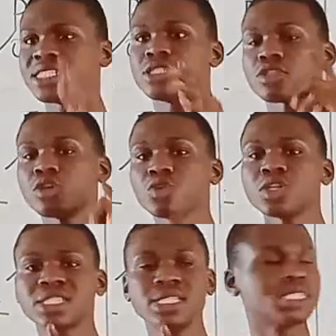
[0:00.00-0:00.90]
this or
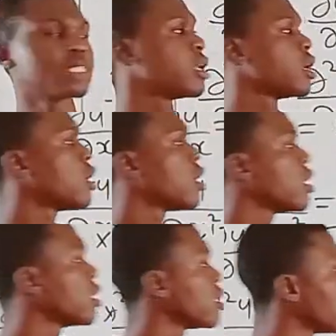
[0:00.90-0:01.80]
note this.
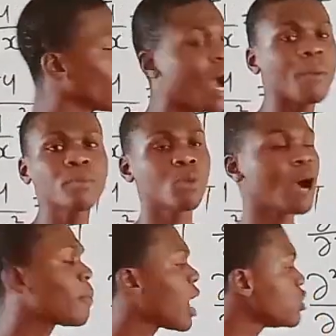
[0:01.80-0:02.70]
Why
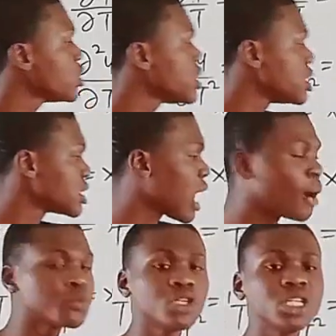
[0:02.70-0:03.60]
am I doing this?
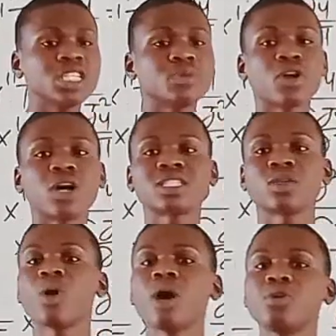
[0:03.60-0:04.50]
I'm doing this because
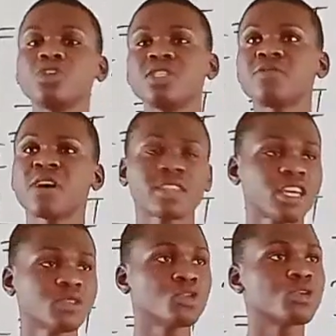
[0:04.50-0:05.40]
when we use different
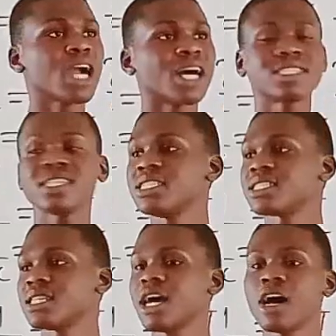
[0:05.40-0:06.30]
textbook, you can see
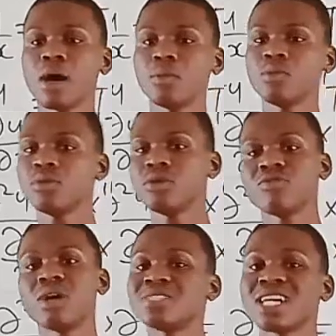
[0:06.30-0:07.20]
it
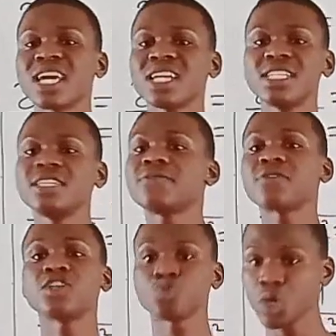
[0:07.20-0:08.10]
represented in
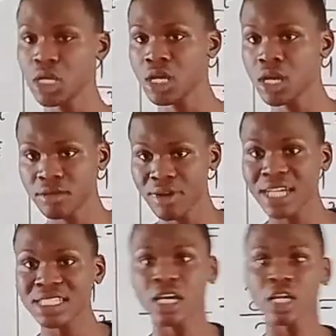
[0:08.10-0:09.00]
different way,
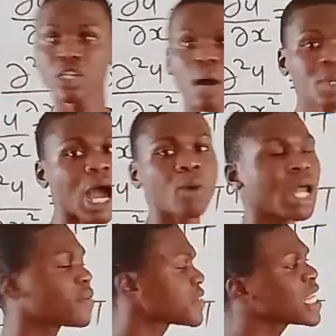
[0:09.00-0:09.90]
right? Normally I would
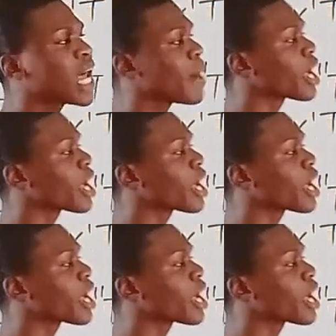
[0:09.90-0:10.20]
have said that my